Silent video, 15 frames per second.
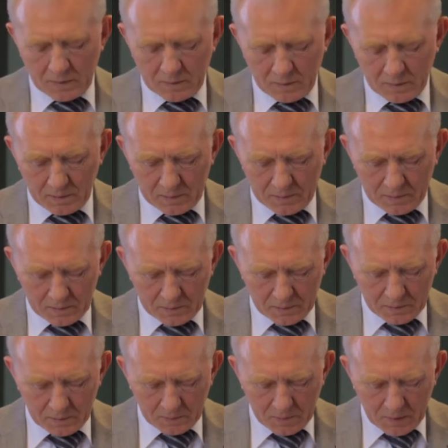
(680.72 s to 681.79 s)
Good, thank
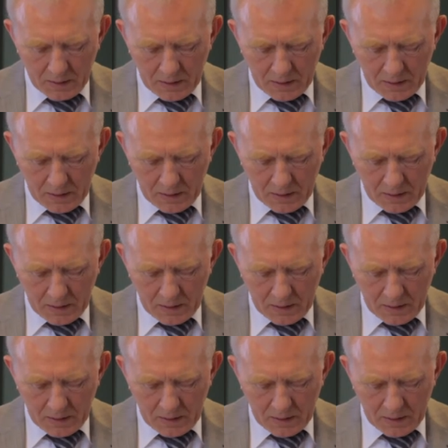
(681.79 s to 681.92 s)
you.